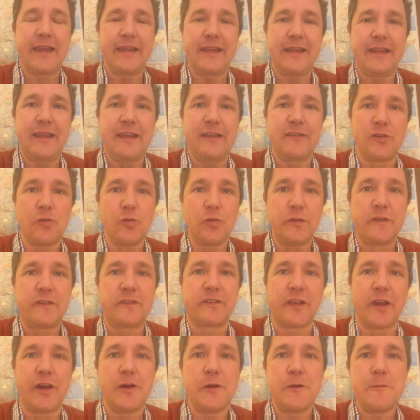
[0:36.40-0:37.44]
He's
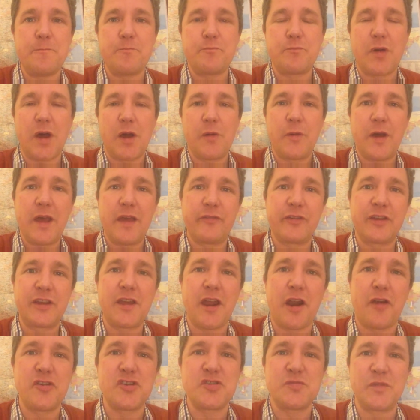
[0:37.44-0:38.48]
also, by way of
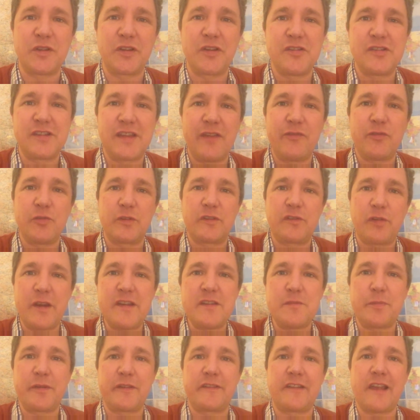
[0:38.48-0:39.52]
encouragement, going to give you a
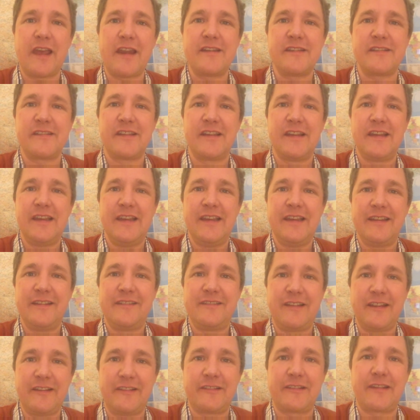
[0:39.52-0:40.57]
20%
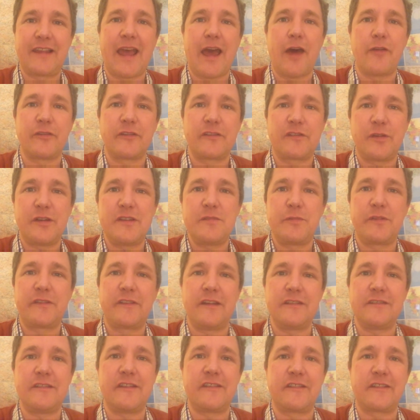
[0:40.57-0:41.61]

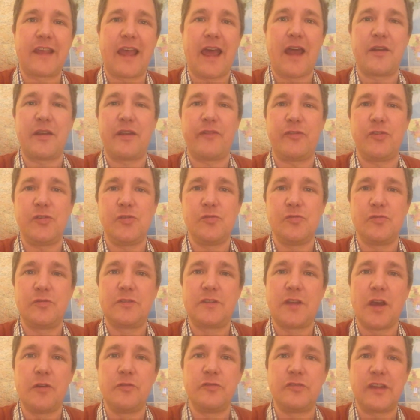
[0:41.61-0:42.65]
discount, if you
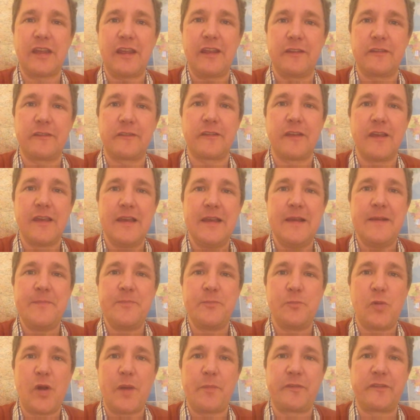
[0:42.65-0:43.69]
go to his
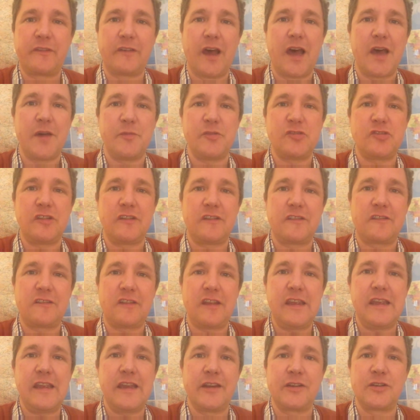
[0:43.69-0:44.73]
website, which is
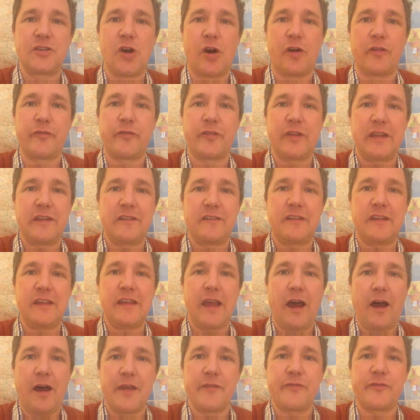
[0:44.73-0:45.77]
Tea and Coffee,
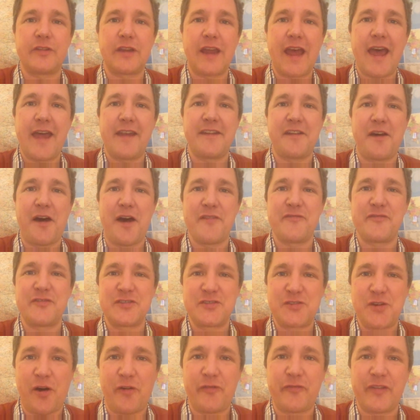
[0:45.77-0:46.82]

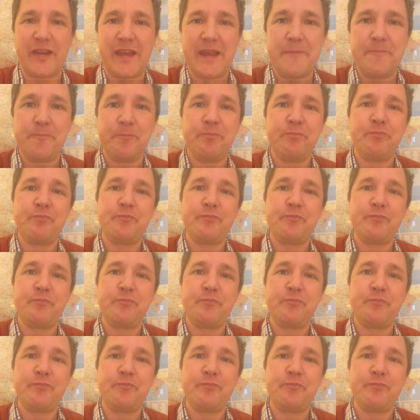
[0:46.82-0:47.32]
tea-and-coffee.